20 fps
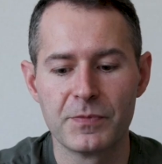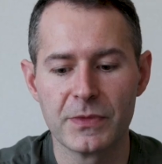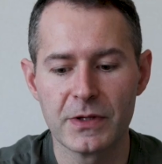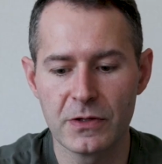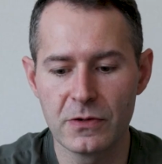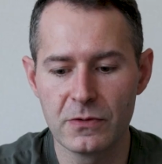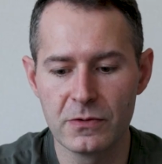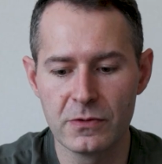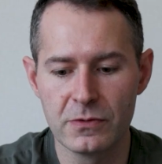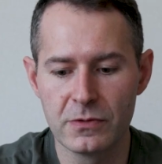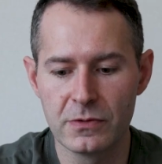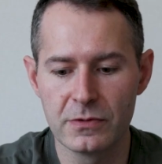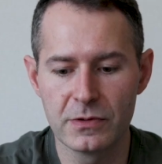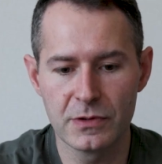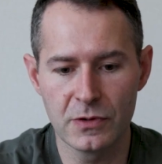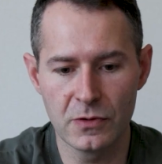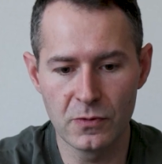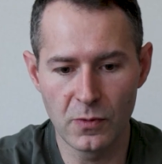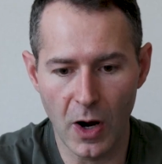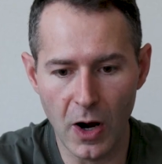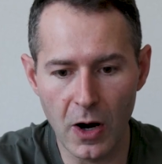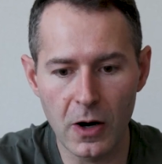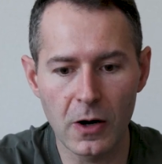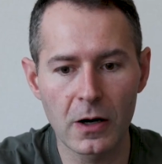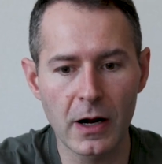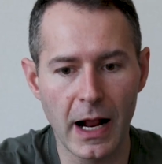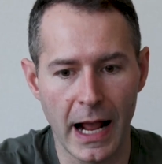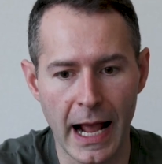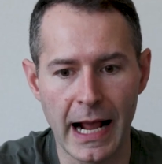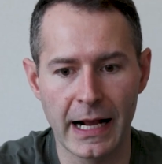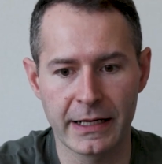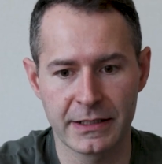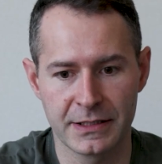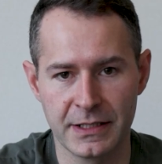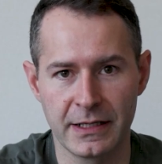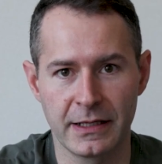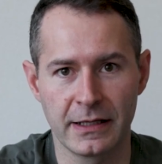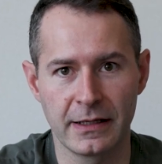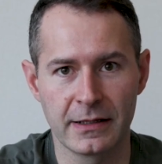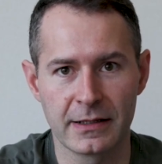You are
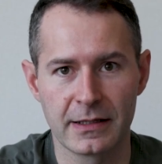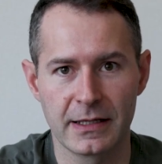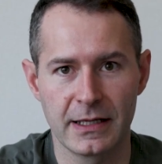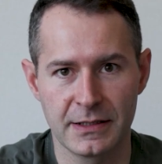acting